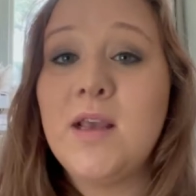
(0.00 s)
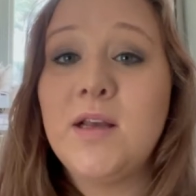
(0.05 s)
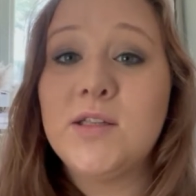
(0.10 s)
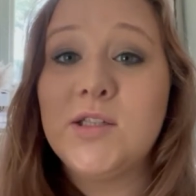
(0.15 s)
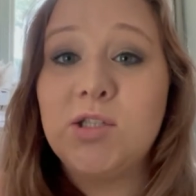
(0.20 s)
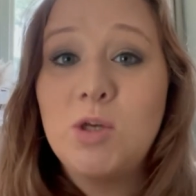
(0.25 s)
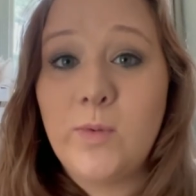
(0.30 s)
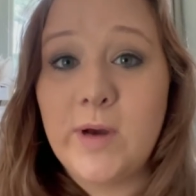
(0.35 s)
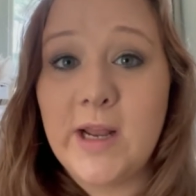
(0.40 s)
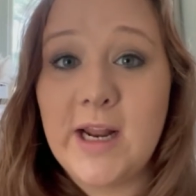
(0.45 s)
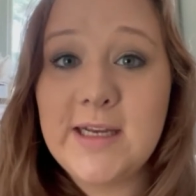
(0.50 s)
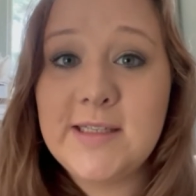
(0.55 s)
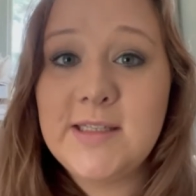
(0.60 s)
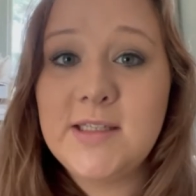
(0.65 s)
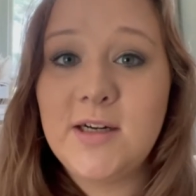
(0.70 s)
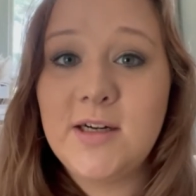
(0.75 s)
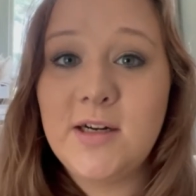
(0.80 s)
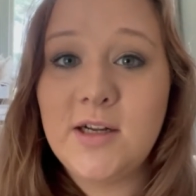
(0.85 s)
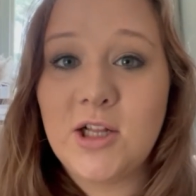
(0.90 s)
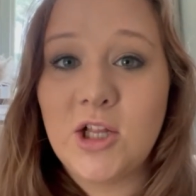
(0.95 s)
So when I
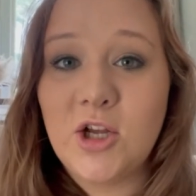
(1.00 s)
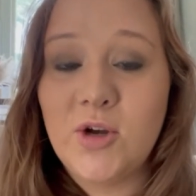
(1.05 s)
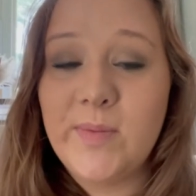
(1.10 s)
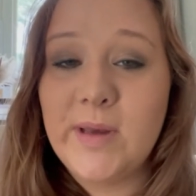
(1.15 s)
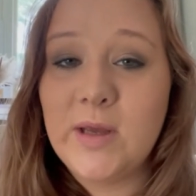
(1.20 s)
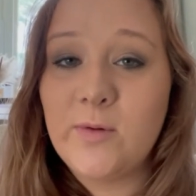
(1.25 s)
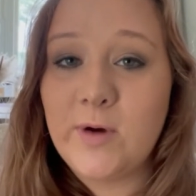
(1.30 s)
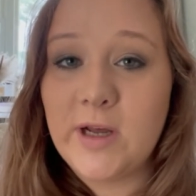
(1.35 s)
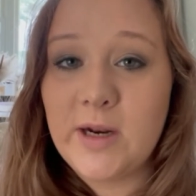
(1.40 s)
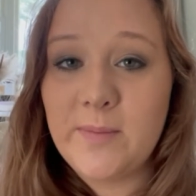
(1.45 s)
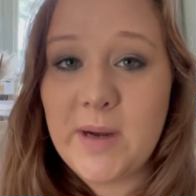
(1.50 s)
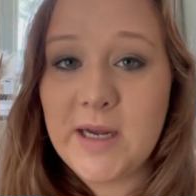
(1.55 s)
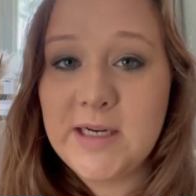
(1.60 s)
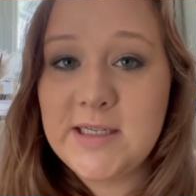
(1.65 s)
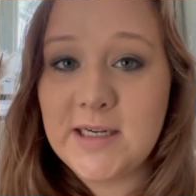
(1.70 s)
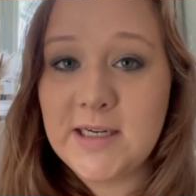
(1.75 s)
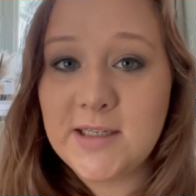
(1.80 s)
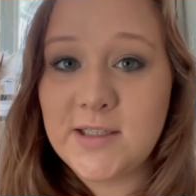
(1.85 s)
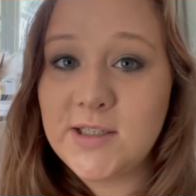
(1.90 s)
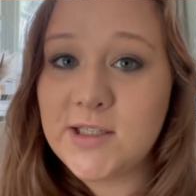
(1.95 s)
started Clomid, what my
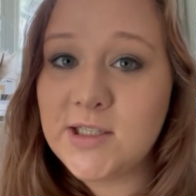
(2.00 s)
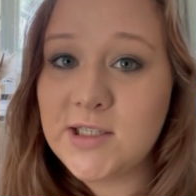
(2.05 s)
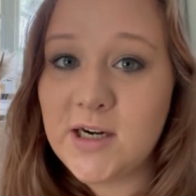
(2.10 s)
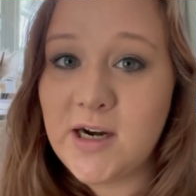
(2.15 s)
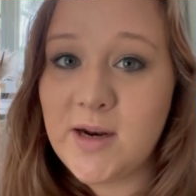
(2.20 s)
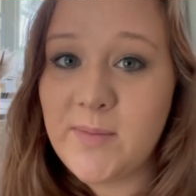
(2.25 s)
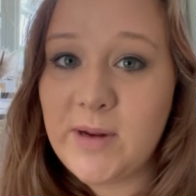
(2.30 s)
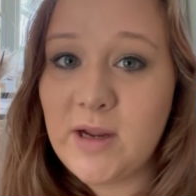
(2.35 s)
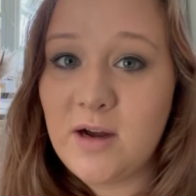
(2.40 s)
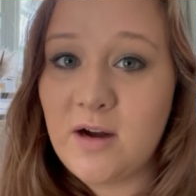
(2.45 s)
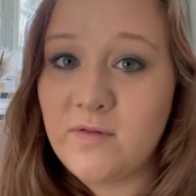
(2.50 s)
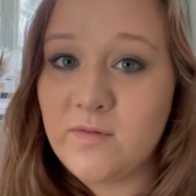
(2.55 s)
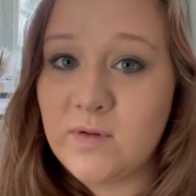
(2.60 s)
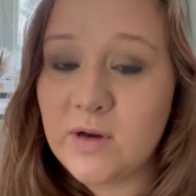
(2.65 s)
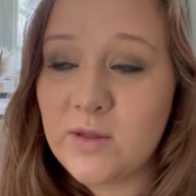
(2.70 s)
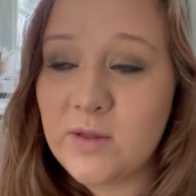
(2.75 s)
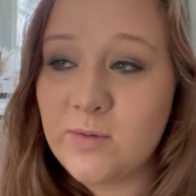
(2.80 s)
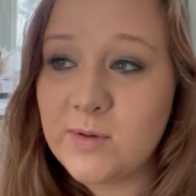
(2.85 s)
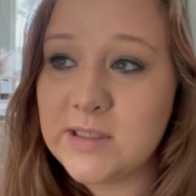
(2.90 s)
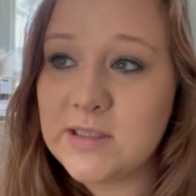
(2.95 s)
doctor started me off
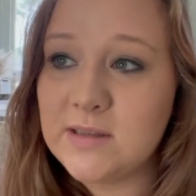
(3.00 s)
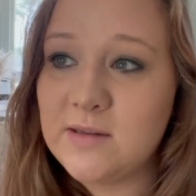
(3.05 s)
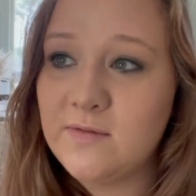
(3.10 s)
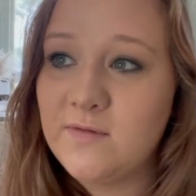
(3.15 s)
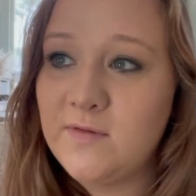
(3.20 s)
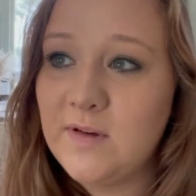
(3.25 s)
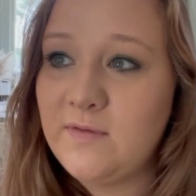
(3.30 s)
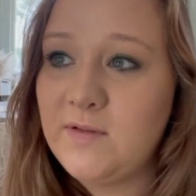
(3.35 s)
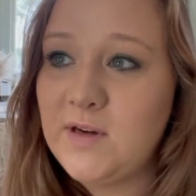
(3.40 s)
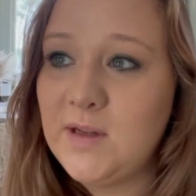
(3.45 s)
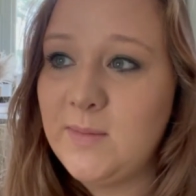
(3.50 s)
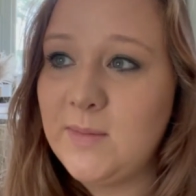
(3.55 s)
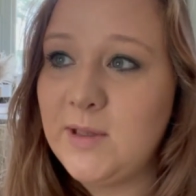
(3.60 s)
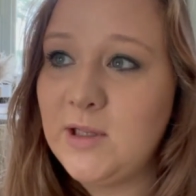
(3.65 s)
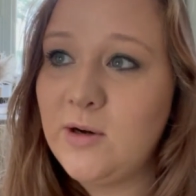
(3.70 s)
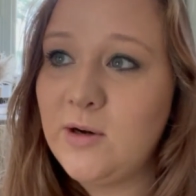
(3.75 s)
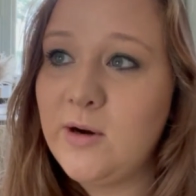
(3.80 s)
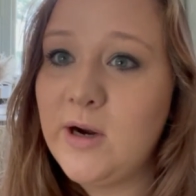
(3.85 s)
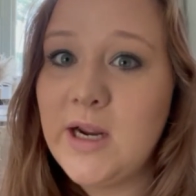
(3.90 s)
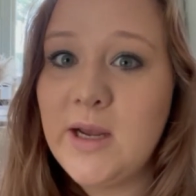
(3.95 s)
with was the 50
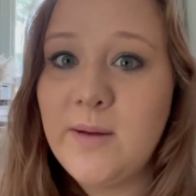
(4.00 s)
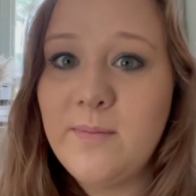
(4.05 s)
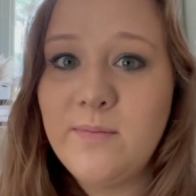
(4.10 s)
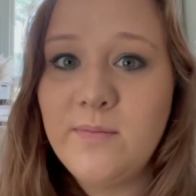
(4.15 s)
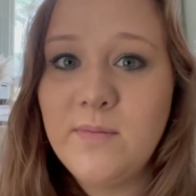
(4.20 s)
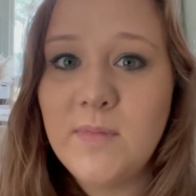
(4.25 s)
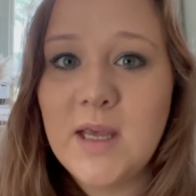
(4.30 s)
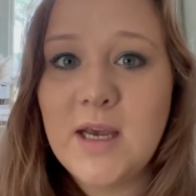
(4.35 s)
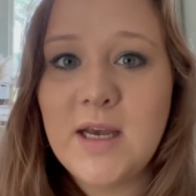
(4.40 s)
mg